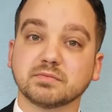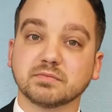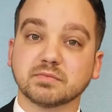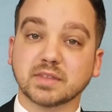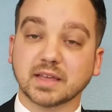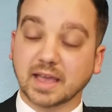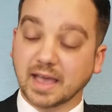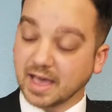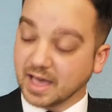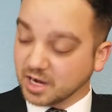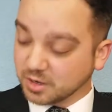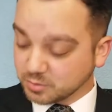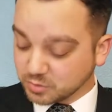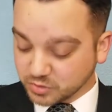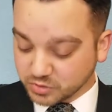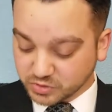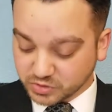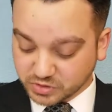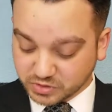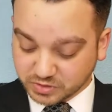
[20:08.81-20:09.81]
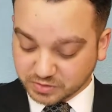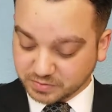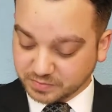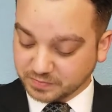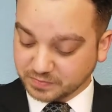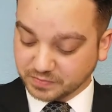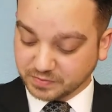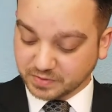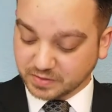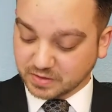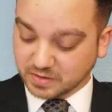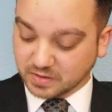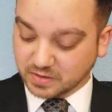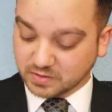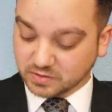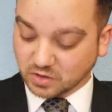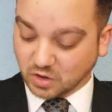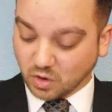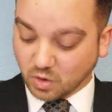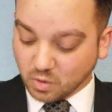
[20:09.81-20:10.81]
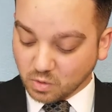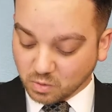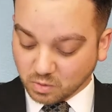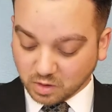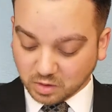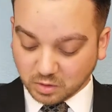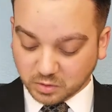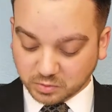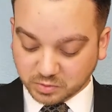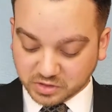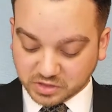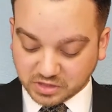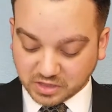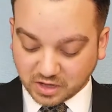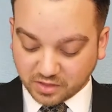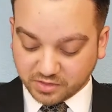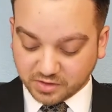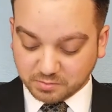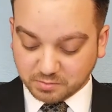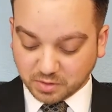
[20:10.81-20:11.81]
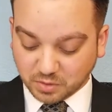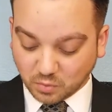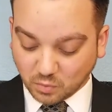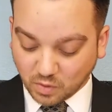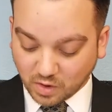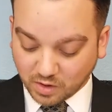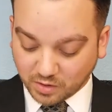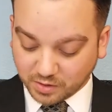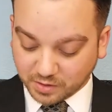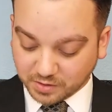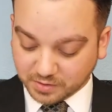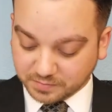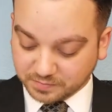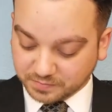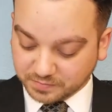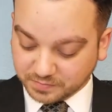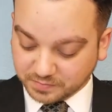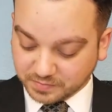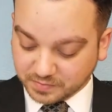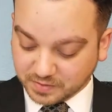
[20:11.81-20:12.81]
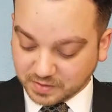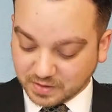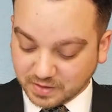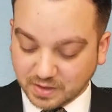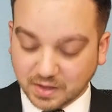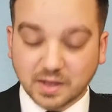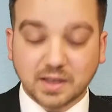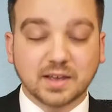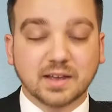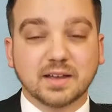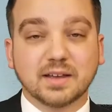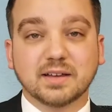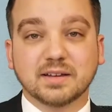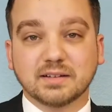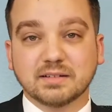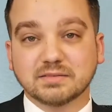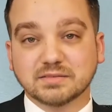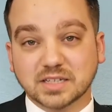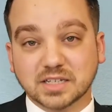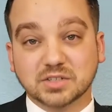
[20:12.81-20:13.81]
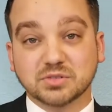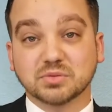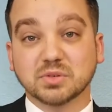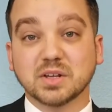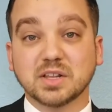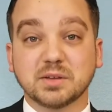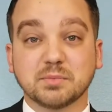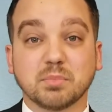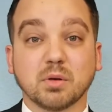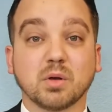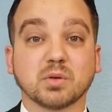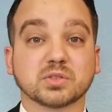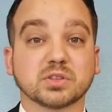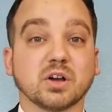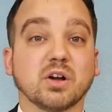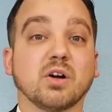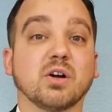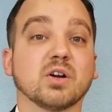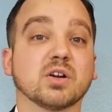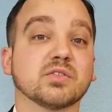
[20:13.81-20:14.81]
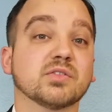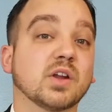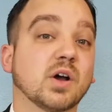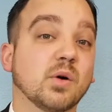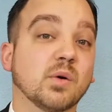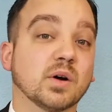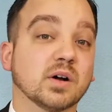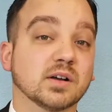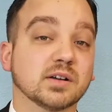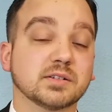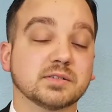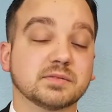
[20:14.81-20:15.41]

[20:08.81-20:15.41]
the animals, the whole world was nothing but water. And this really broke the heart of Noah.